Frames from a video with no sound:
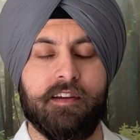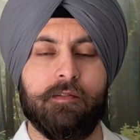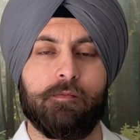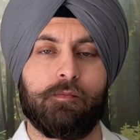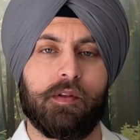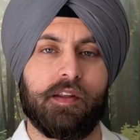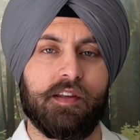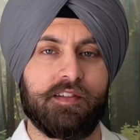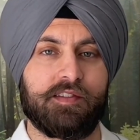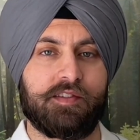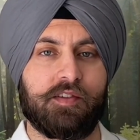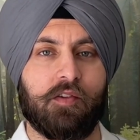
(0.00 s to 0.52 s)

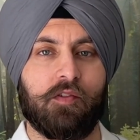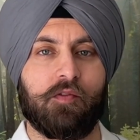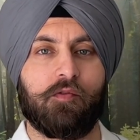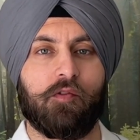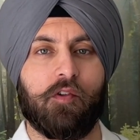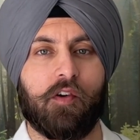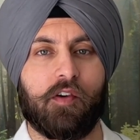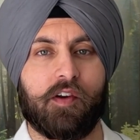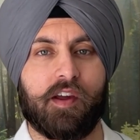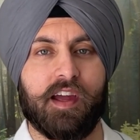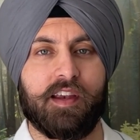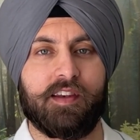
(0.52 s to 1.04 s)
Please don't
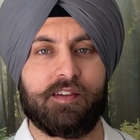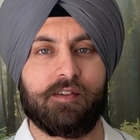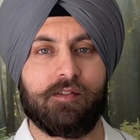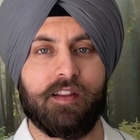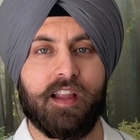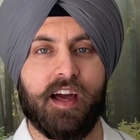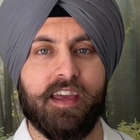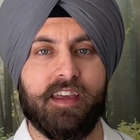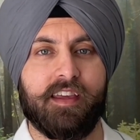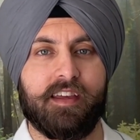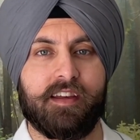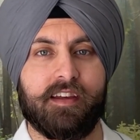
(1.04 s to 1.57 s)
forget to
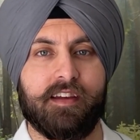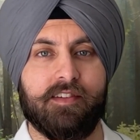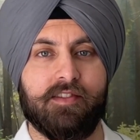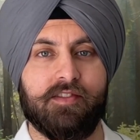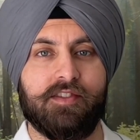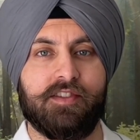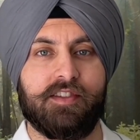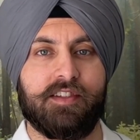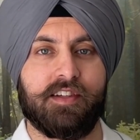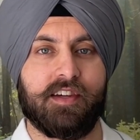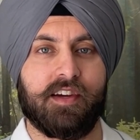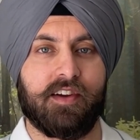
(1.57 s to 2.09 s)
like,
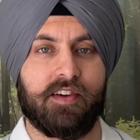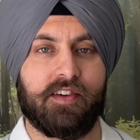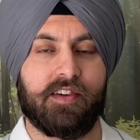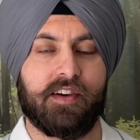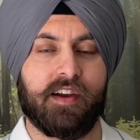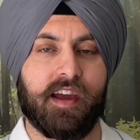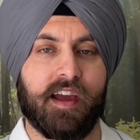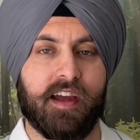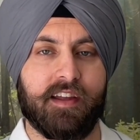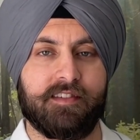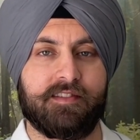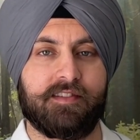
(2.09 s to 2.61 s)
share,
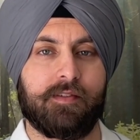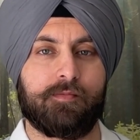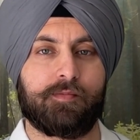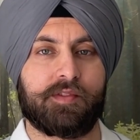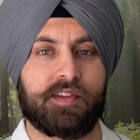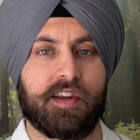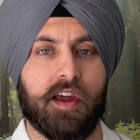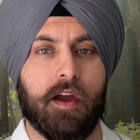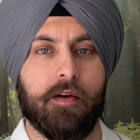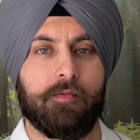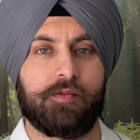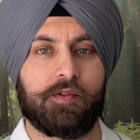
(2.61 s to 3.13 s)
and
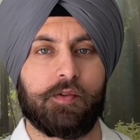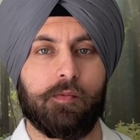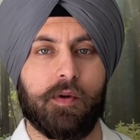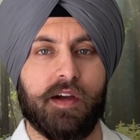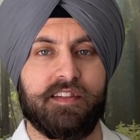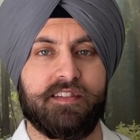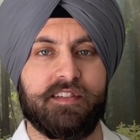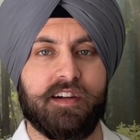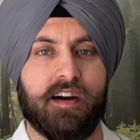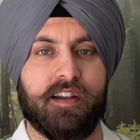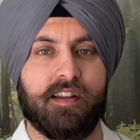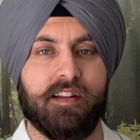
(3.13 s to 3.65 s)
subscribe to my
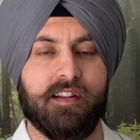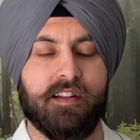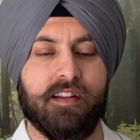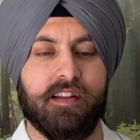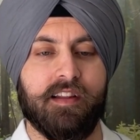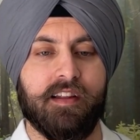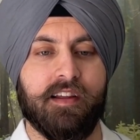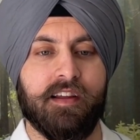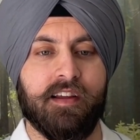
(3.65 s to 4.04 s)
channel.